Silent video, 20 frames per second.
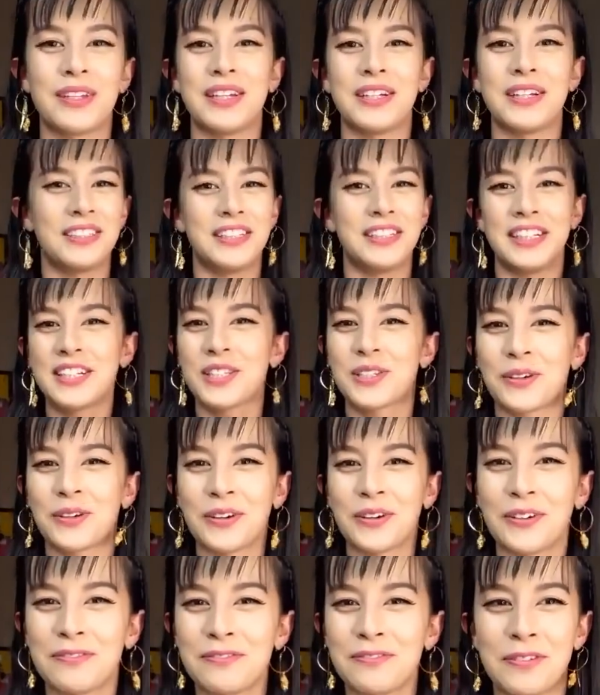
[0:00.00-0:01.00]
the
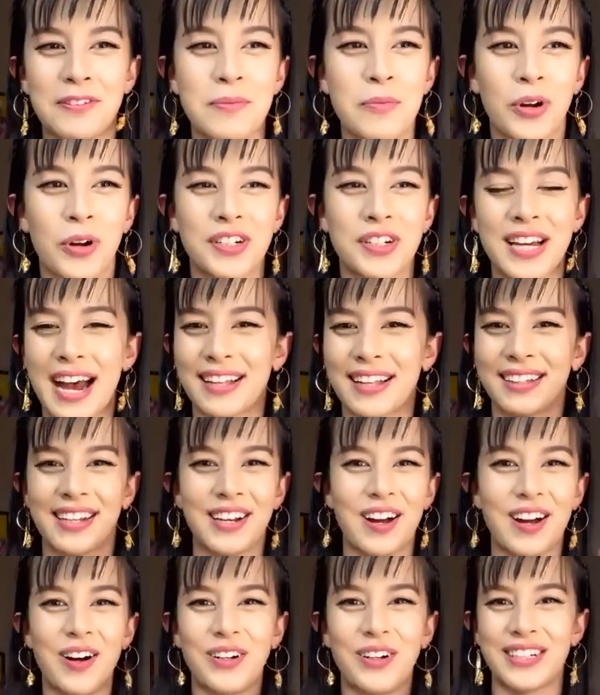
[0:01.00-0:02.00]
elixir of, of
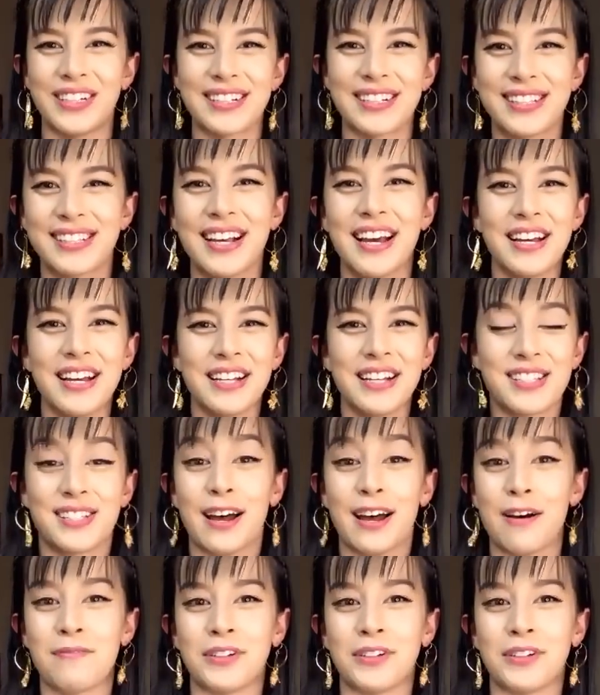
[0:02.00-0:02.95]
immortality, all this stuff.